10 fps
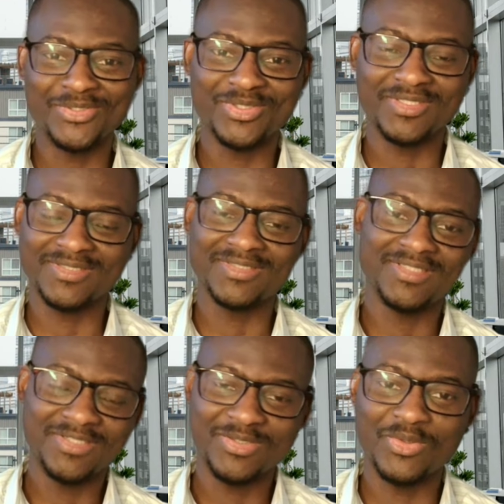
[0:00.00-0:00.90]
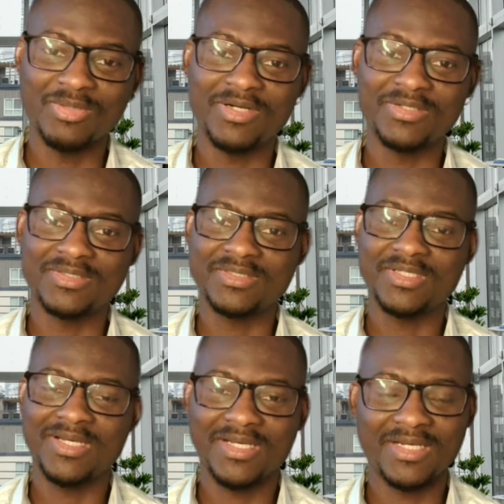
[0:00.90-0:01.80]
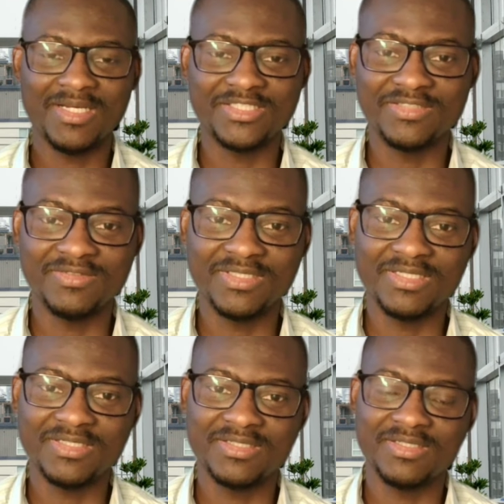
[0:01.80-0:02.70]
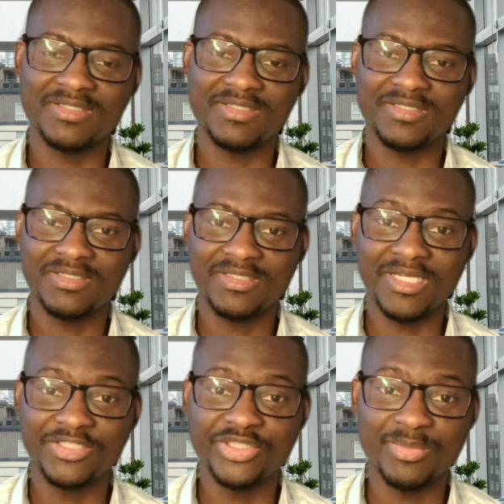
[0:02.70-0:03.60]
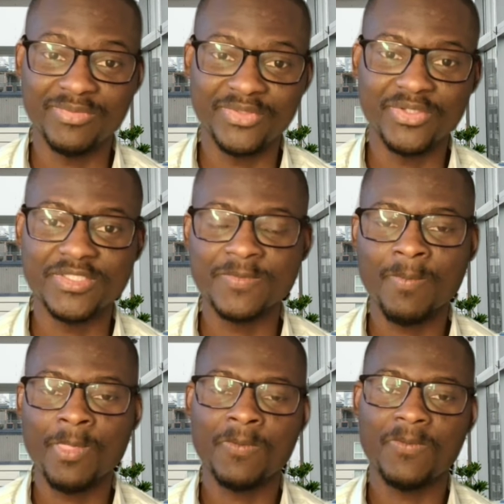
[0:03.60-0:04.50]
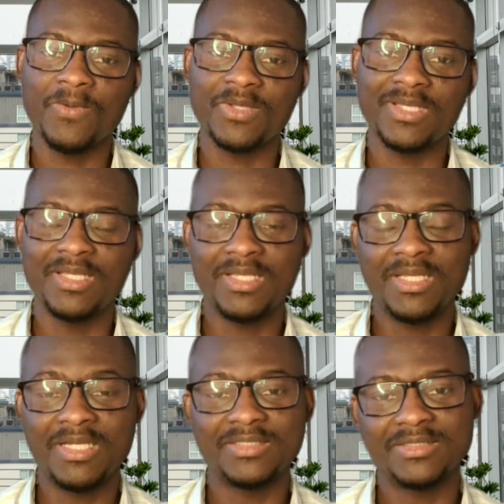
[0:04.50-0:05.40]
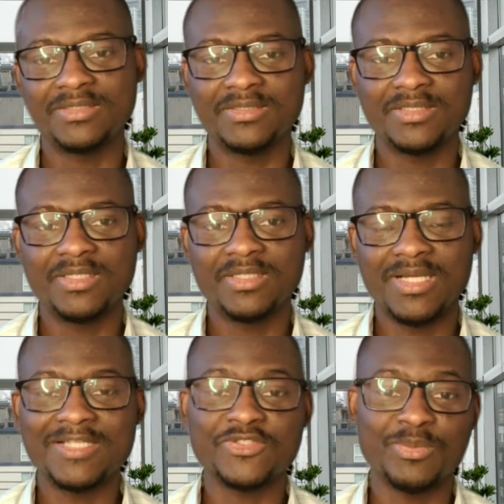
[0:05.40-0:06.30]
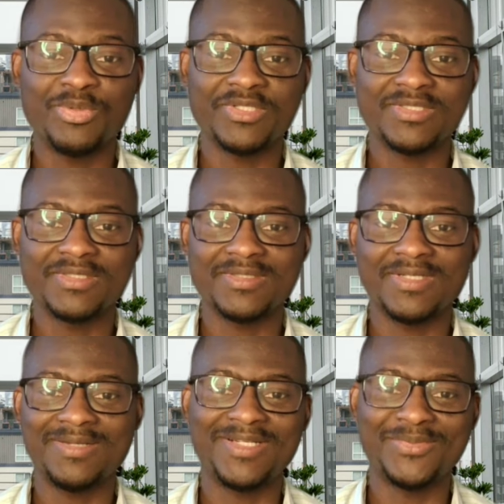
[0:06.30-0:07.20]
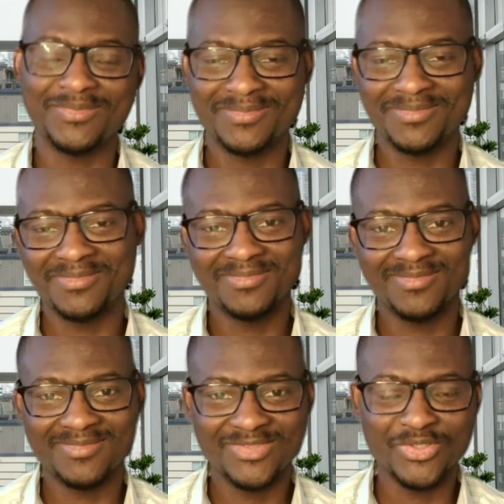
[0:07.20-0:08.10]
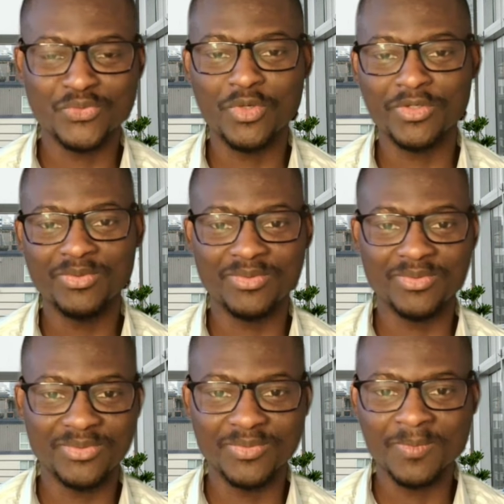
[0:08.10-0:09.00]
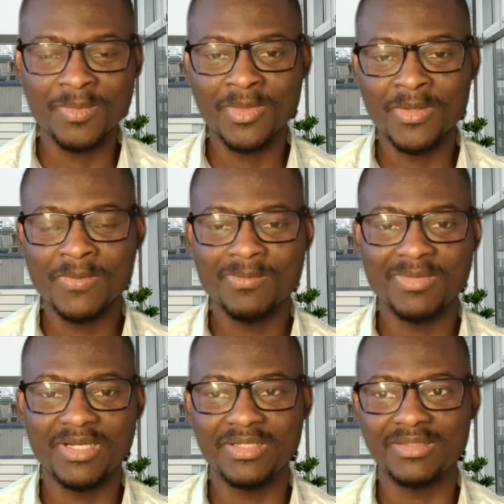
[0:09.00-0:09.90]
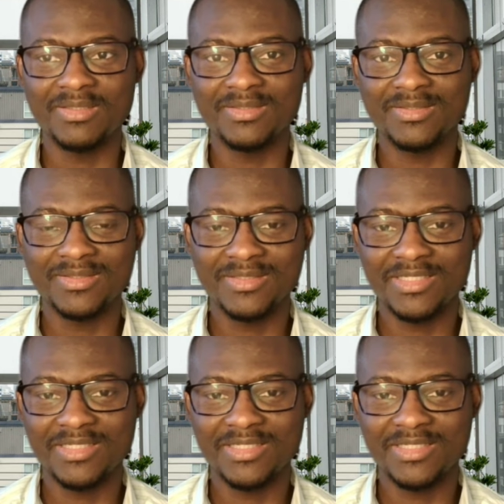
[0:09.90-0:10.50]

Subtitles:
how you can go about achieving that that dream of yours, okay? And at some points, I might just walk you through my